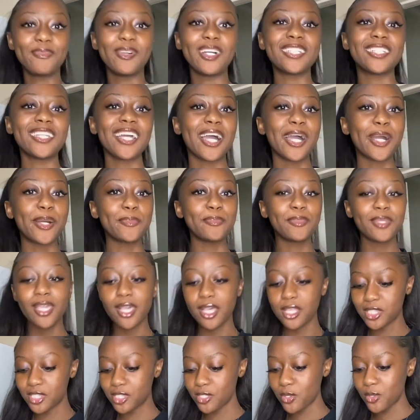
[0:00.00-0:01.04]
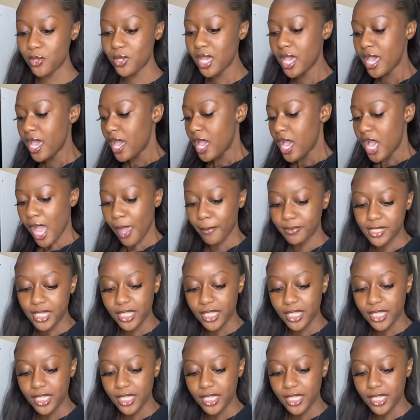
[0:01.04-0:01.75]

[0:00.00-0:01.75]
But yeah, so I'm